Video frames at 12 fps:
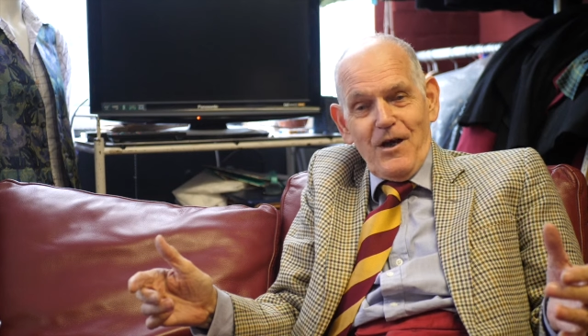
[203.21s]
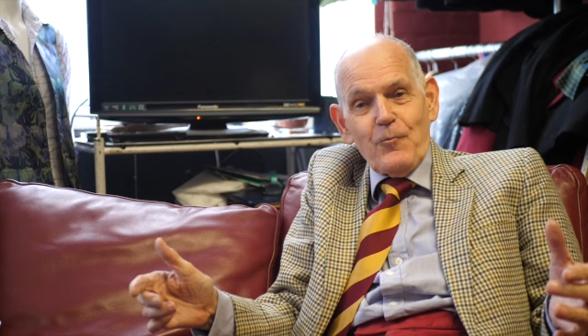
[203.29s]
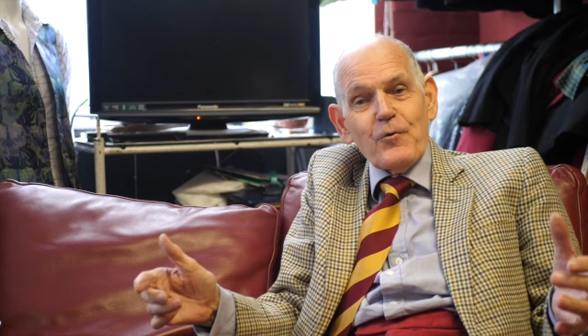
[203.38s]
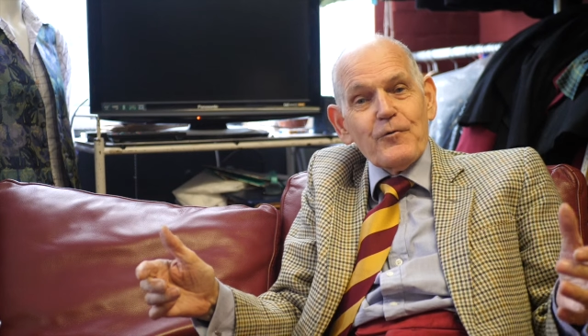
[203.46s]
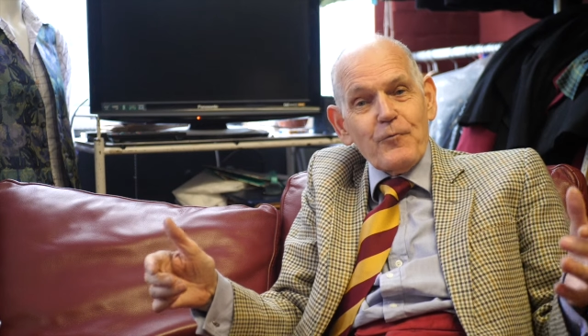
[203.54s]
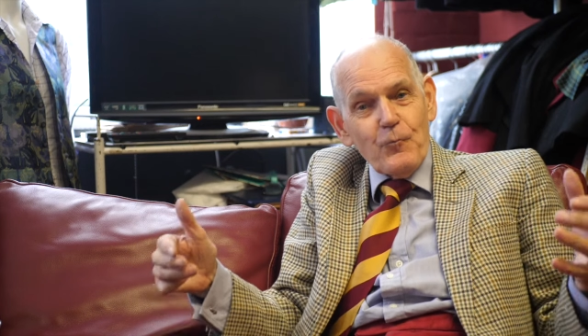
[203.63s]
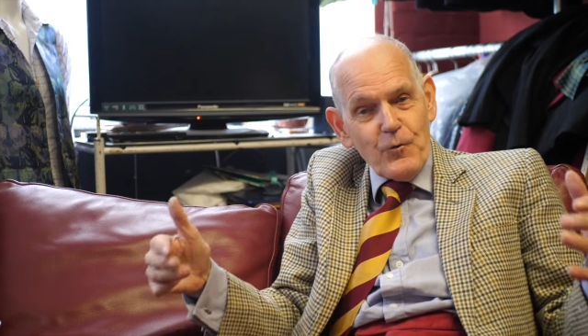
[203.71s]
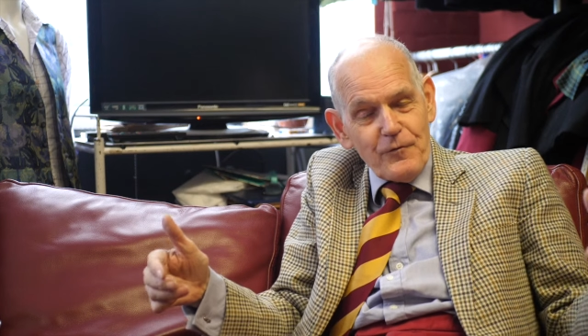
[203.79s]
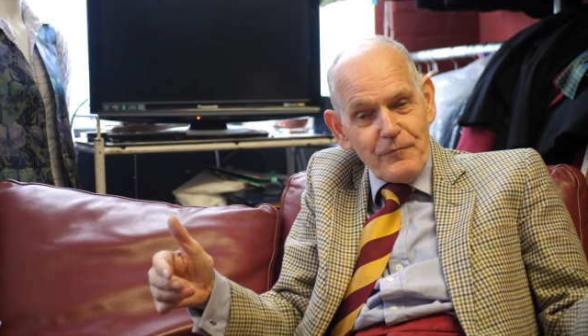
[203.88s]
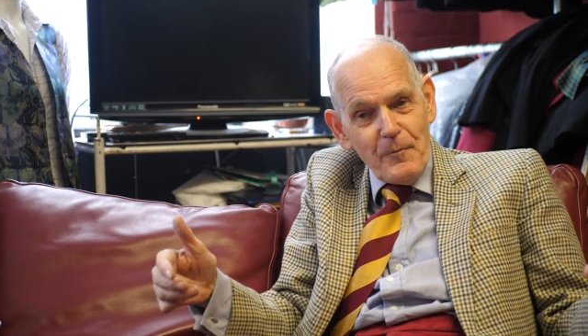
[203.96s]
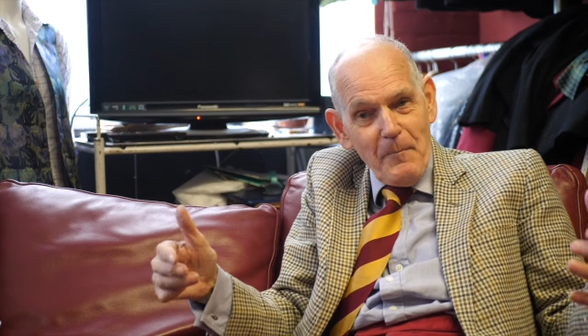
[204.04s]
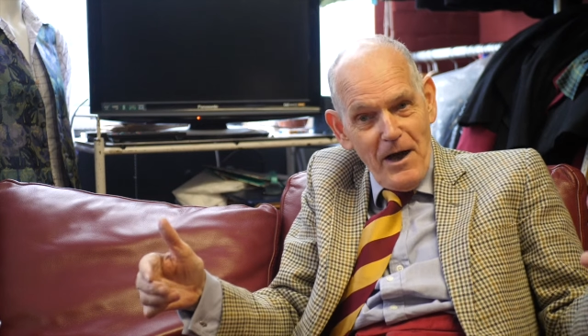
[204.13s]

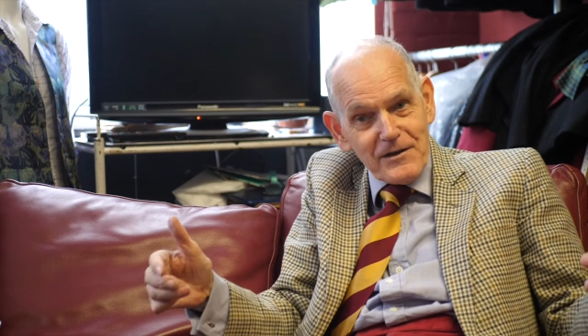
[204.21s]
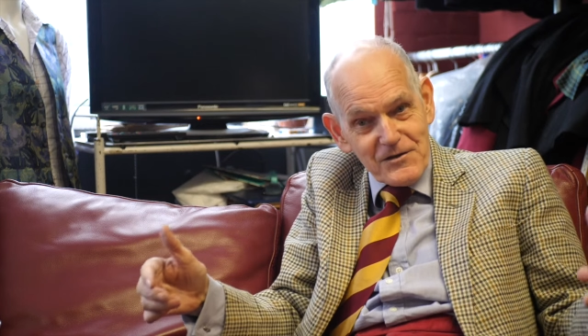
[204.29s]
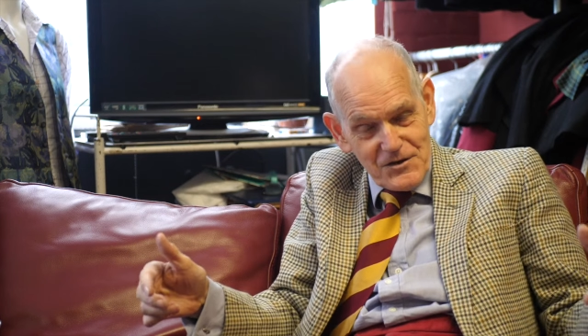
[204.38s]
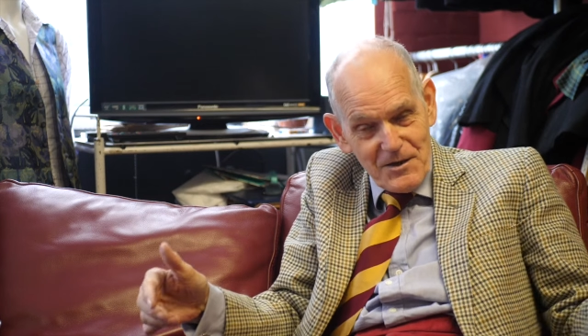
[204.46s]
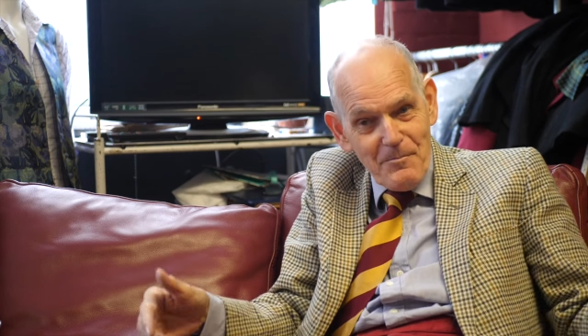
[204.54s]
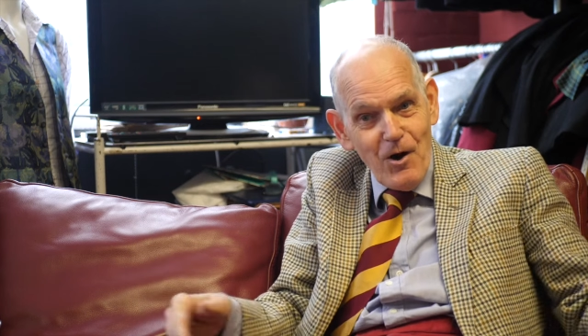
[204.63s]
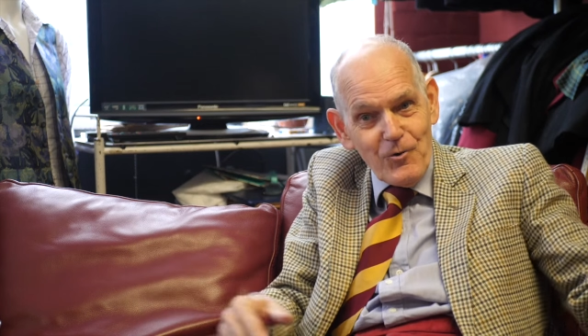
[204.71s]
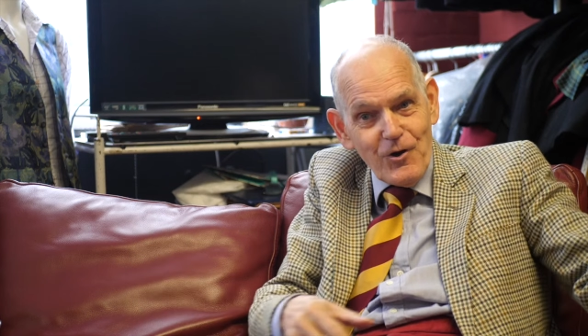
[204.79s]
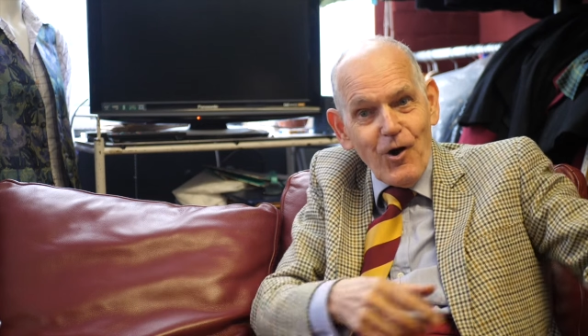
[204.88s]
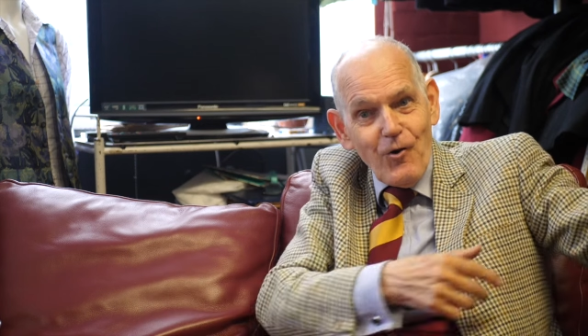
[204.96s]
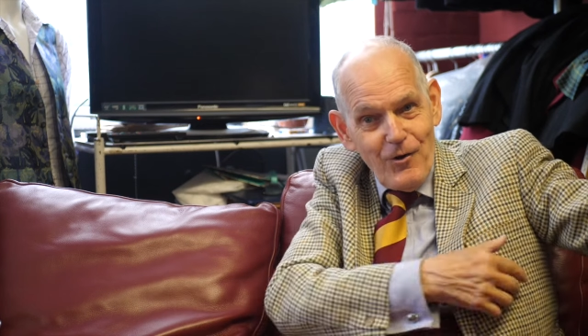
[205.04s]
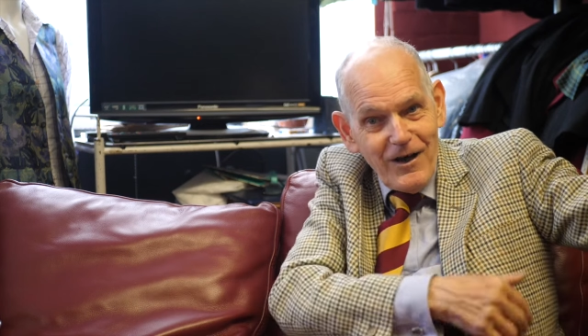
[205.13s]
with man's
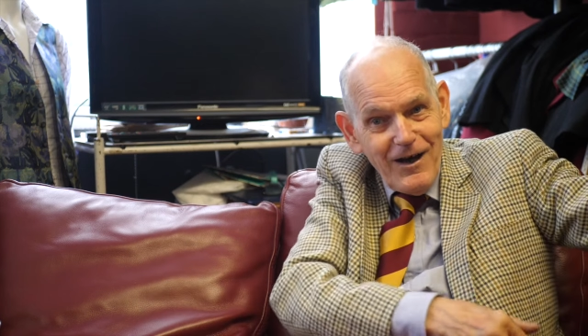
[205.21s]
kimono,